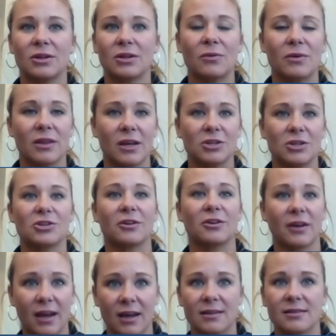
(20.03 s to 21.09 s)
know, with each
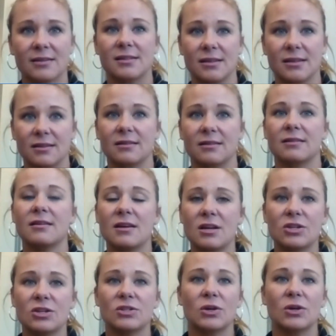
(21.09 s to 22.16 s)
hurricane season,
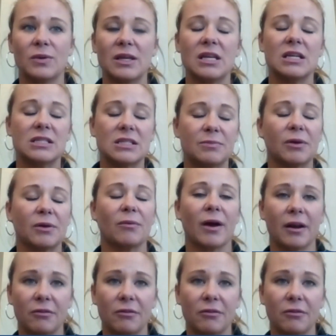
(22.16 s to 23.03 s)
so we need to be ready